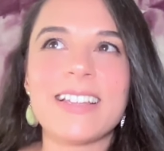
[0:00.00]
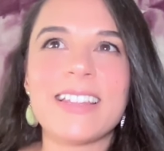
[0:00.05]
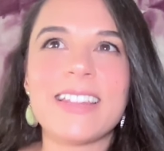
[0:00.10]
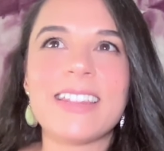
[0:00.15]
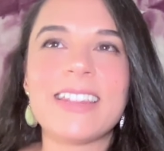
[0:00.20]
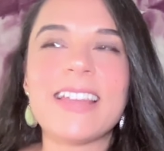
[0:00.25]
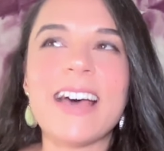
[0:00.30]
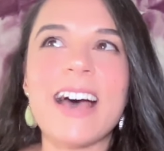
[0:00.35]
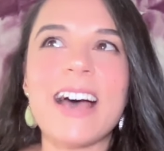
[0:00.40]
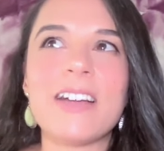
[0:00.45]

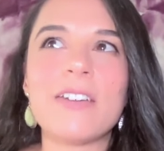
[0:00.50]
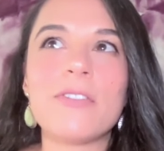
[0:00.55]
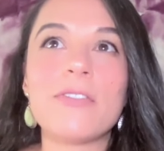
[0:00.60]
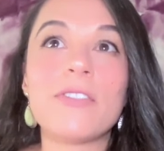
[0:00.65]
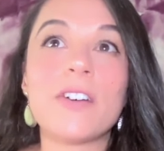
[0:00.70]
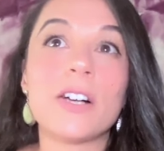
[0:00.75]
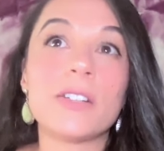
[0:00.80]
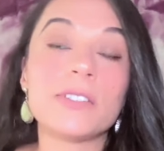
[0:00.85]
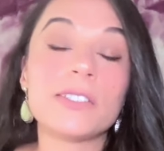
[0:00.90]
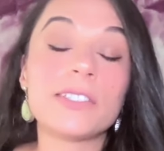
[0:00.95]
that
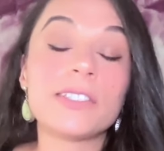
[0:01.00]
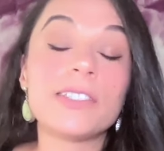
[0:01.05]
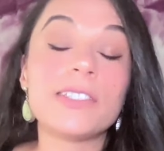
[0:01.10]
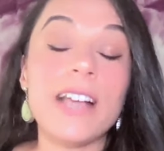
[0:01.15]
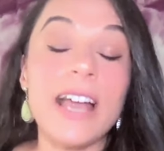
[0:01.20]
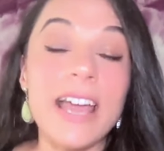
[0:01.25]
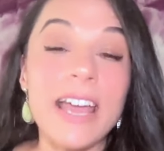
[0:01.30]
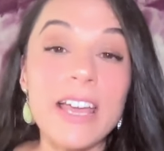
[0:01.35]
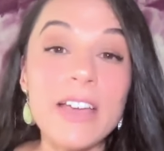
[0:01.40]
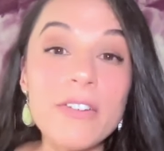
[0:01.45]
felt
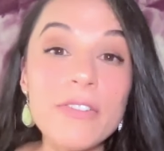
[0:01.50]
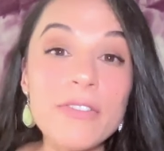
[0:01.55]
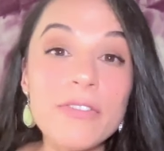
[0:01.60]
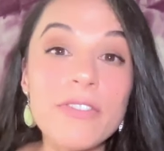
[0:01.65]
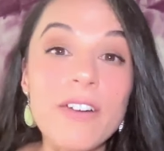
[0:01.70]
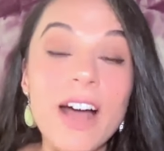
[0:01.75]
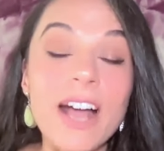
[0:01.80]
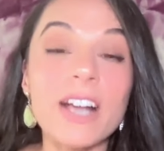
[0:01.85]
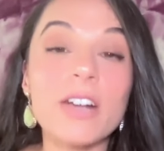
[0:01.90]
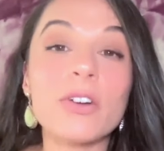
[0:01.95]
safe.
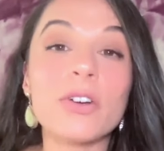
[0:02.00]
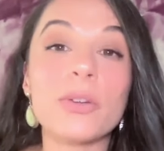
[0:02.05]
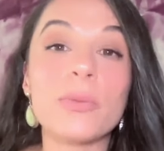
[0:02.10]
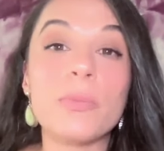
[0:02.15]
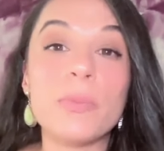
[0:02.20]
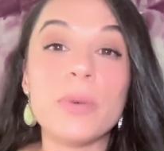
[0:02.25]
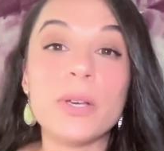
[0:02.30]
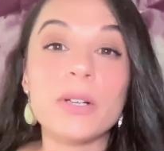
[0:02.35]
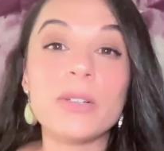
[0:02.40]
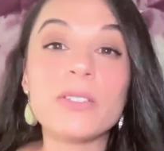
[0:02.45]
I
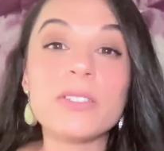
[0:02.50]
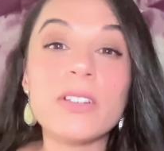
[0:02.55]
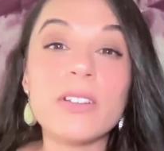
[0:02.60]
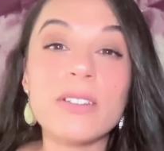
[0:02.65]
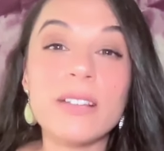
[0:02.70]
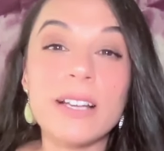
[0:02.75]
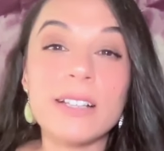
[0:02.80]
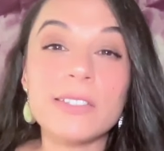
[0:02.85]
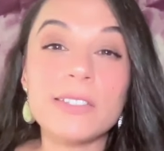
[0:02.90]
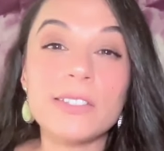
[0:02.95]
could build
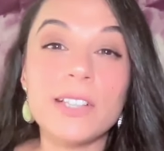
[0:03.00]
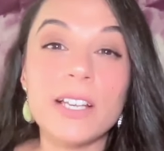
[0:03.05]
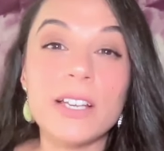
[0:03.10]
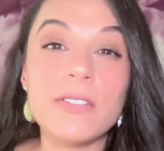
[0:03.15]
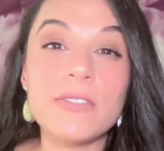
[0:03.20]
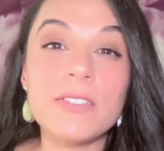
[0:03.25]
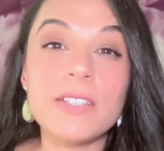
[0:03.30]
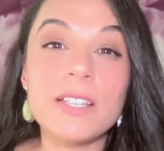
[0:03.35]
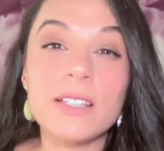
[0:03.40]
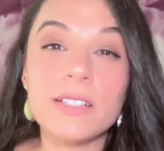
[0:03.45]
on that
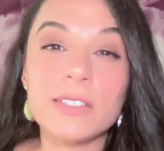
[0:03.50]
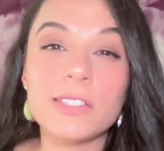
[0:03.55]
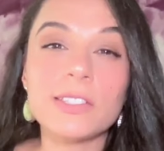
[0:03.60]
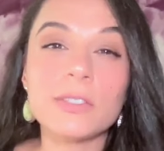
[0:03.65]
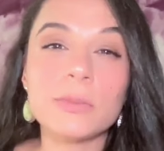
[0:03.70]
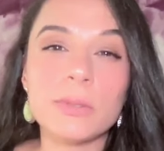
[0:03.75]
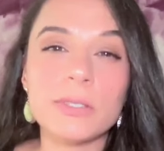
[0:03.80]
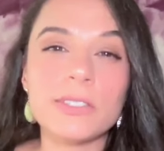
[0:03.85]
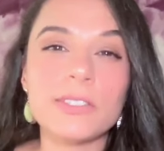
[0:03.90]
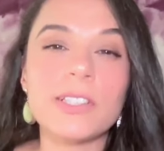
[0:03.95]
safety. This
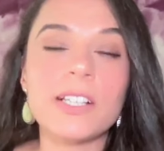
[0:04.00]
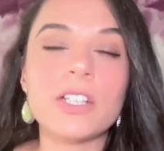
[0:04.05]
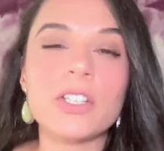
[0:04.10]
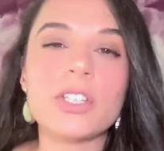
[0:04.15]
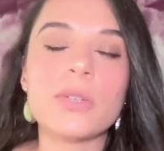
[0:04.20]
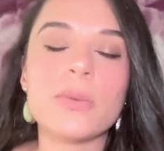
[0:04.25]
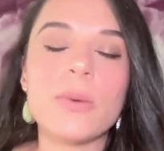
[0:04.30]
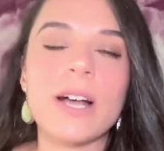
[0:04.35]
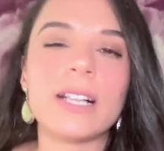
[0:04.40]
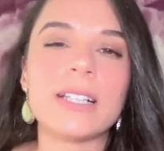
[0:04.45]
is what
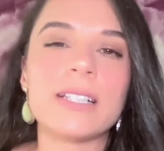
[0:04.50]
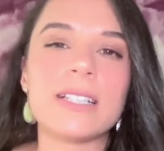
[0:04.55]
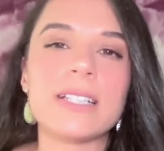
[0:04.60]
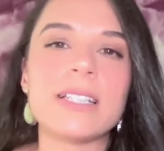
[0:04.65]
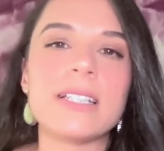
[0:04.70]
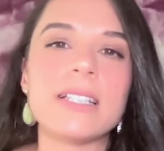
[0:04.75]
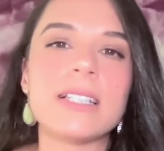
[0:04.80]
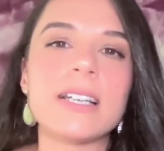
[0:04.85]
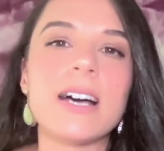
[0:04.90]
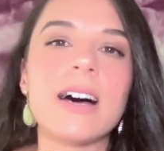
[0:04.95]

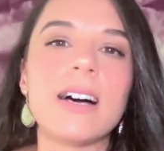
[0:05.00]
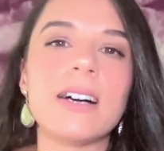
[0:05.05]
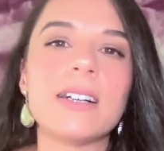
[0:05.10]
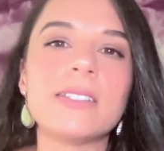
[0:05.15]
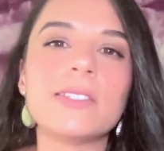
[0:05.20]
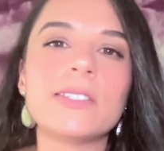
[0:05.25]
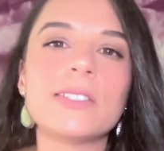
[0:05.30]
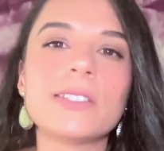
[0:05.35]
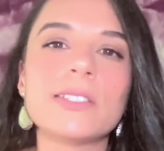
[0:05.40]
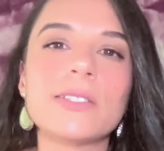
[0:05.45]
sensuality
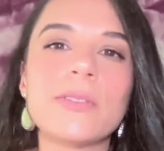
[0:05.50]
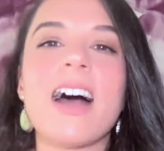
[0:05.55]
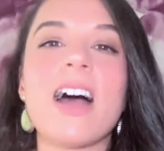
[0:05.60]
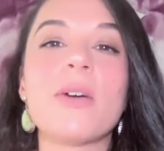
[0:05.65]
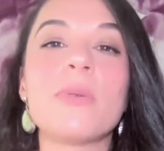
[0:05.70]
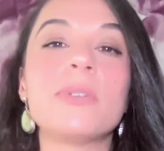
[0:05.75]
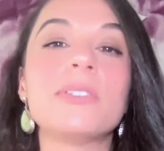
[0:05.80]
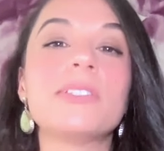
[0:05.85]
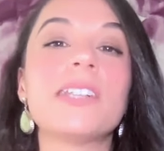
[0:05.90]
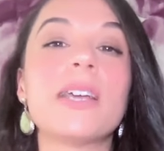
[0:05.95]
does. I
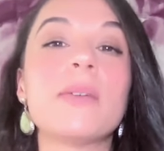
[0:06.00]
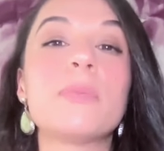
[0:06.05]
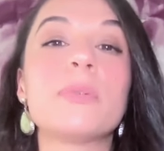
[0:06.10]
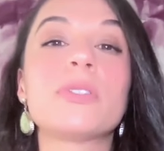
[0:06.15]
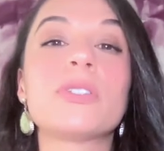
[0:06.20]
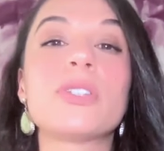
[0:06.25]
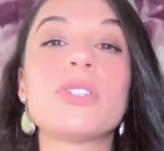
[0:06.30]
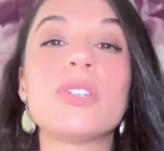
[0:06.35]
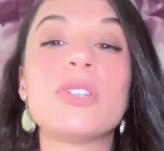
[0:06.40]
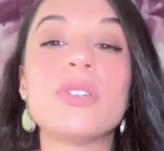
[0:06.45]
was able
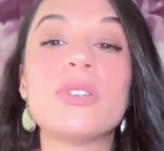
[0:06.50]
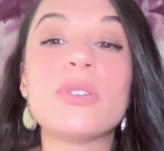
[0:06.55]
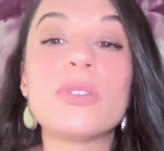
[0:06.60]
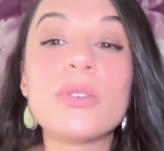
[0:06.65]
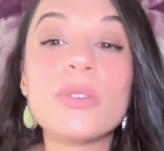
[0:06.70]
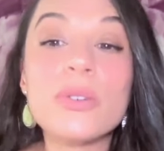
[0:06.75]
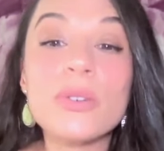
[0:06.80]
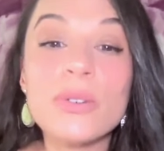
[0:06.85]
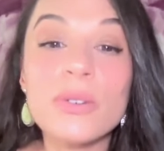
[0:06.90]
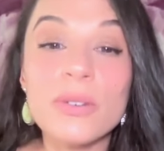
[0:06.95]
to
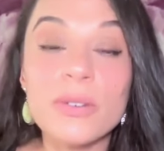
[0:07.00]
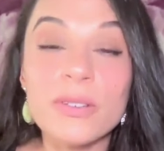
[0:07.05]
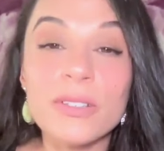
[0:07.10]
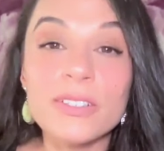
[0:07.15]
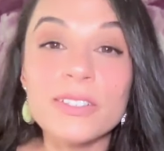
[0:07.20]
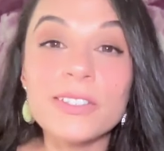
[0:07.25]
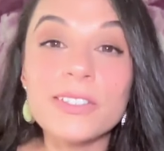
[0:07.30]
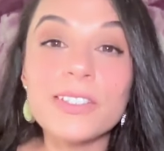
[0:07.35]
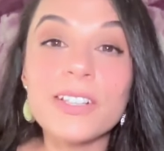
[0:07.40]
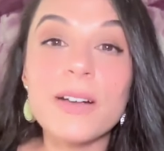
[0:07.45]

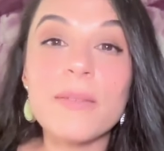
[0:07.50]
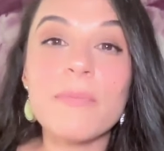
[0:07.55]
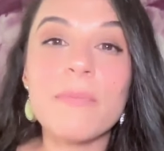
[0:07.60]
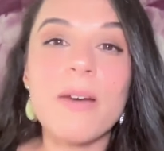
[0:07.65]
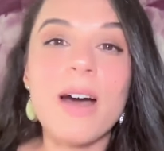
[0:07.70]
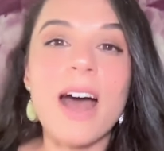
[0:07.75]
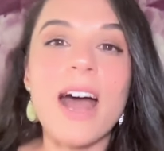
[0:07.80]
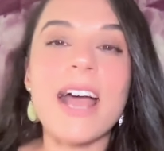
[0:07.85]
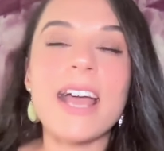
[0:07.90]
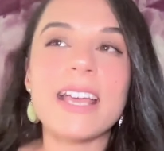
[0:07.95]
use
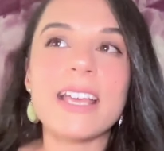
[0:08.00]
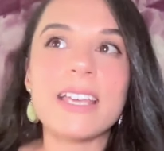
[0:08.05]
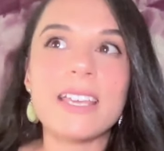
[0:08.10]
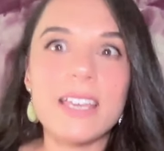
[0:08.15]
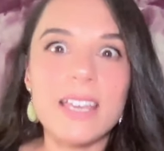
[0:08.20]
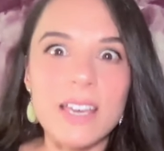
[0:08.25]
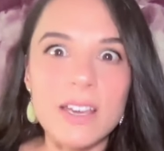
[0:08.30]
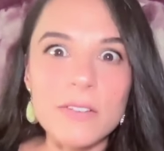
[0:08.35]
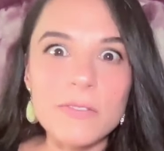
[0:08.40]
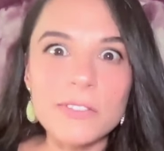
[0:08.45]
my
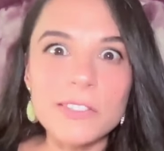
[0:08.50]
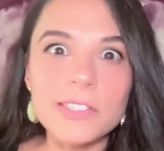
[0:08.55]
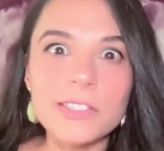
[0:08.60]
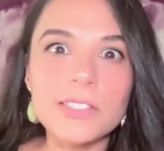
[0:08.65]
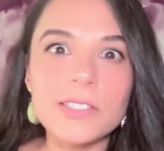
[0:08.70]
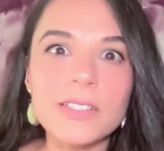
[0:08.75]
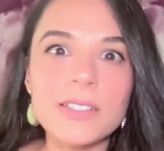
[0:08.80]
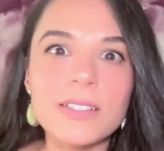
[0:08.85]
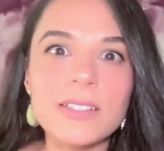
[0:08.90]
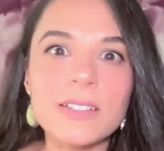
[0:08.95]
gifts,